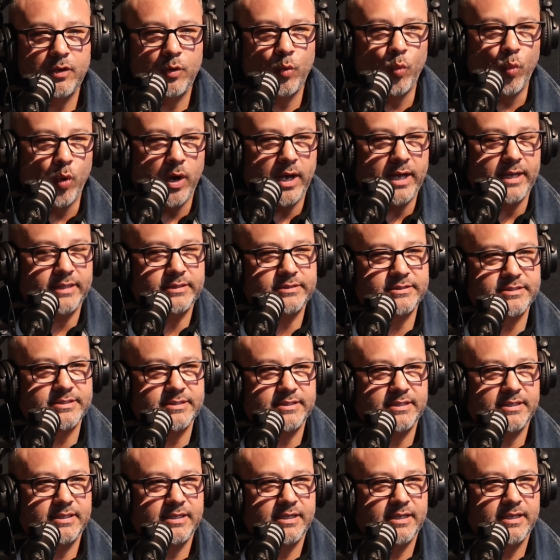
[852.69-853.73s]

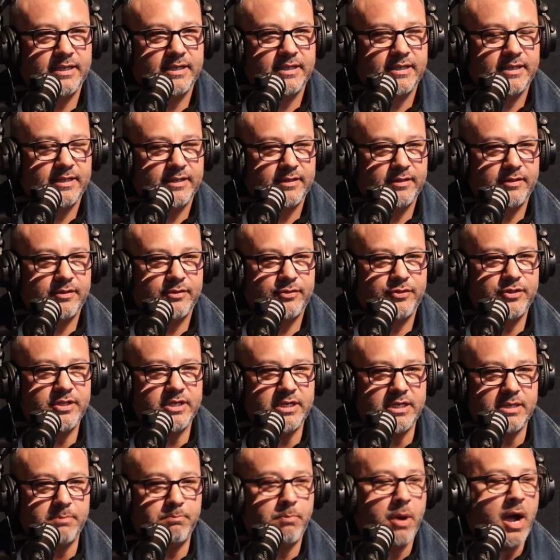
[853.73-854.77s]
What
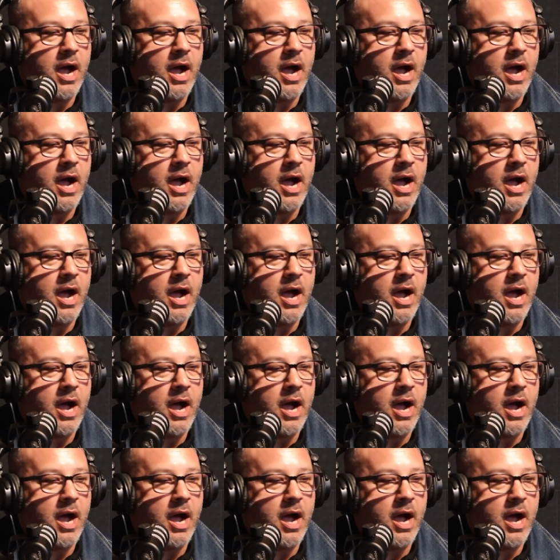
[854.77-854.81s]
the